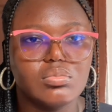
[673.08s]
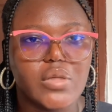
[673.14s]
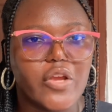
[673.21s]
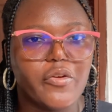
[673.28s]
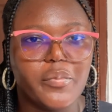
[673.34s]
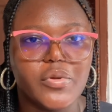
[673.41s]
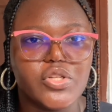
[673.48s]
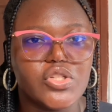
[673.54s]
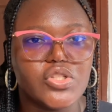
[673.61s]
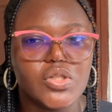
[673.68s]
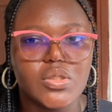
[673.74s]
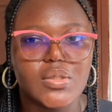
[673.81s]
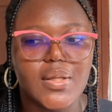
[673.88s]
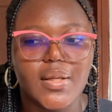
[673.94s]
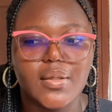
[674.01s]
everybody is
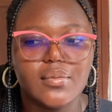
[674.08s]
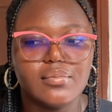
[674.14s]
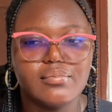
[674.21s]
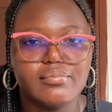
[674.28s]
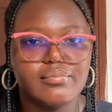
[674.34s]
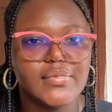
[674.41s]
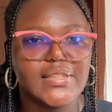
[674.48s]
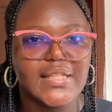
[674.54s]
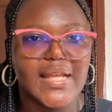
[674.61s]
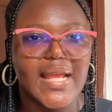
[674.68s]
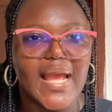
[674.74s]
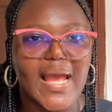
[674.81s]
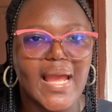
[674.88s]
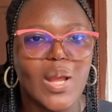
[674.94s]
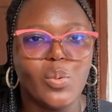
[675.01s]
just like saying
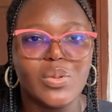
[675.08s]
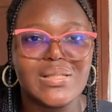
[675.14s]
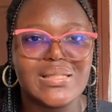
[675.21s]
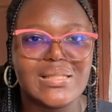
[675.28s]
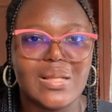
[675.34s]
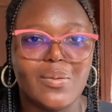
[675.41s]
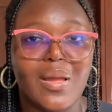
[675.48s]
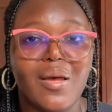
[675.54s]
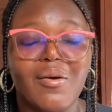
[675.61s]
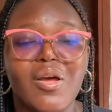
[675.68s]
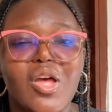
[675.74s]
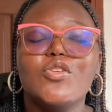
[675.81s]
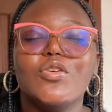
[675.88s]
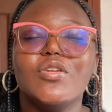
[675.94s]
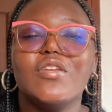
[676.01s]
hi once in a while.
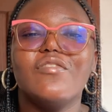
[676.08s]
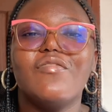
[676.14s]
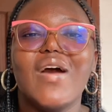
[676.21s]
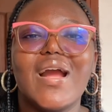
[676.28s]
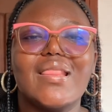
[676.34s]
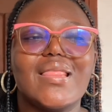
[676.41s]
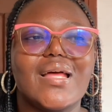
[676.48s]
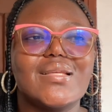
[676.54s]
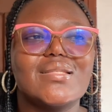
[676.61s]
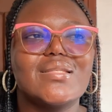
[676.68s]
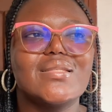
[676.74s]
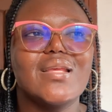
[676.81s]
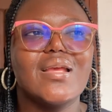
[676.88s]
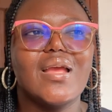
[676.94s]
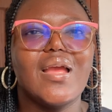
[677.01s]
So the fact that
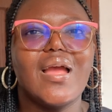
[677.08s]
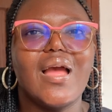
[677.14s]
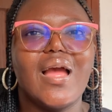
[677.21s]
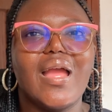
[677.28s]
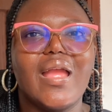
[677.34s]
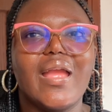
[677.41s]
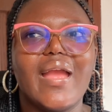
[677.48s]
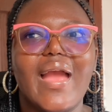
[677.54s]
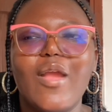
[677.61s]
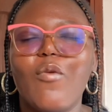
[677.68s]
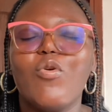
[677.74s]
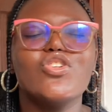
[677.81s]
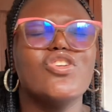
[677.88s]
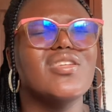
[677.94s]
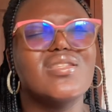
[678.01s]
it
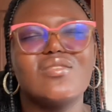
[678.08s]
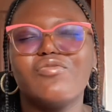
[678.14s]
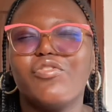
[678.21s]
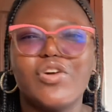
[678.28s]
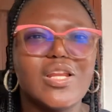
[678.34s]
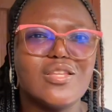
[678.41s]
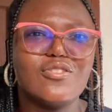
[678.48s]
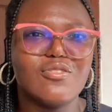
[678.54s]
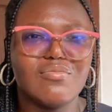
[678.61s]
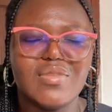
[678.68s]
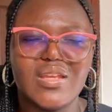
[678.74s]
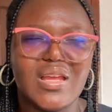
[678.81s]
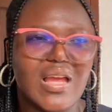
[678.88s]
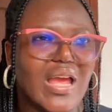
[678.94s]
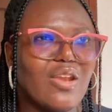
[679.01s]
was just funny to
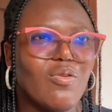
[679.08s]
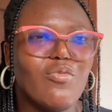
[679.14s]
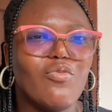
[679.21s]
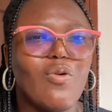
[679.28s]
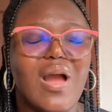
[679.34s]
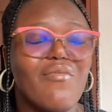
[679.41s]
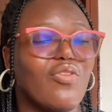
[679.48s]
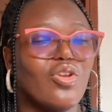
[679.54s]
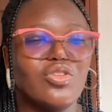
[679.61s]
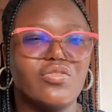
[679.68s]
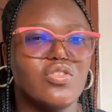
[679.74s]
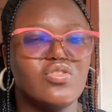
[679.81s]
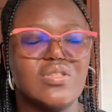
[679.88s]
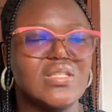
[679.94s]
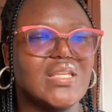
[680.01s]
me. I don't even have a lot of
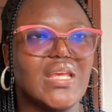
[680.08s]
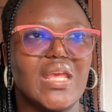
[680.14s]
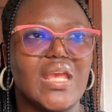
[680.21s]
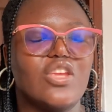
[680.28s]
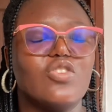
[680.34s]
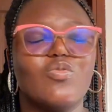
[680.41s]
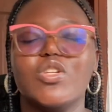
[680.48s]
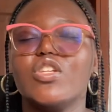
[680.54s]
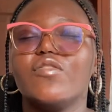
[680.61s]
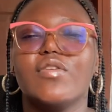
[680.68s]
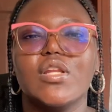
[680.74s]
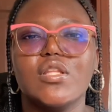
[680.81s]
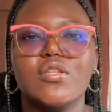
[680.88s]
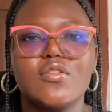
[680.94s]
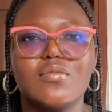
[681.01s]
things to say here. It was just
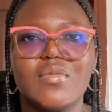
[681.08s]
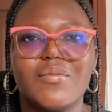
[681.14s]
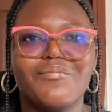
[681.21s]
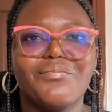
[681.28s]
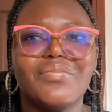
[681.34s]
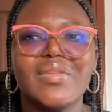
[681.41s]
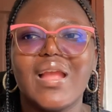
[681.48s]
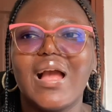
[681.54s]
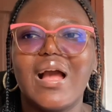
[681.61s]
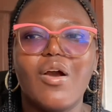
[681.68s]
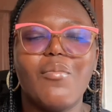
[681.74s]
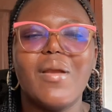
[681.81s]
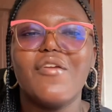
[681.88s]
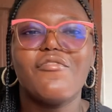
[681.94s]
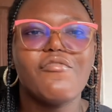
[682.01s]
funny to me how
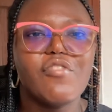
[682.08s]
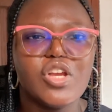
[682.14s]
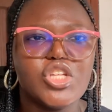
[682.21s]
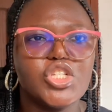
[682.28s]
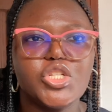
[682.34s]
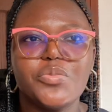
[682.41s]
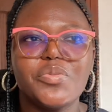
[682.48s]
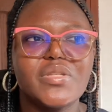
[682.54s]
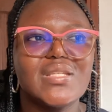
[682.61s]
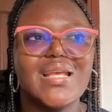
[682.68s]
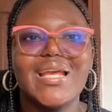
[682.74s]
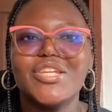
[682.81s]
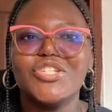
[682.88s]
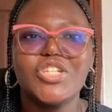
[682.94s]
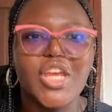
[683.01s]
my friendships
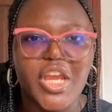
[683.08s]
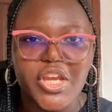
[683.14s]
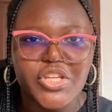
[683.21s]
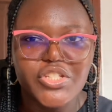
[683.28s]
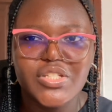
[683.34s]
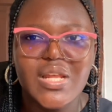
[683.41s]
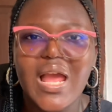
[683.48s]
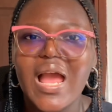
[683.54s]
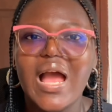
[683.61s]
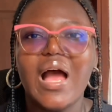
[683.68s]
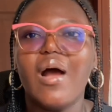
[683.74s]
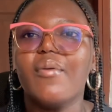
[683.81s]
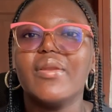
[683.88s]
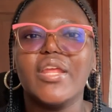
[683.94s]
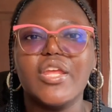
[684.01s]
changed,
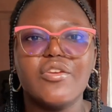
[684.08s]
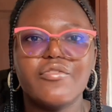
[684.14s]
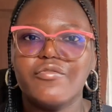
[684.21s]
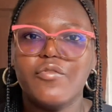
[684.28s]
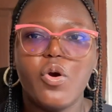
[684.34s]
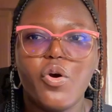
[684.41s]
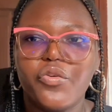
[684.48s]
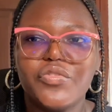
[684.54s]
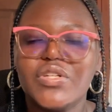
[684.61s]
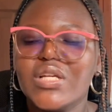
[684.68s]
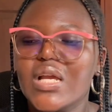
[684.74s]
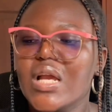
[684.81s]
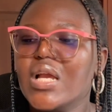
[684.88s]
how they evolved.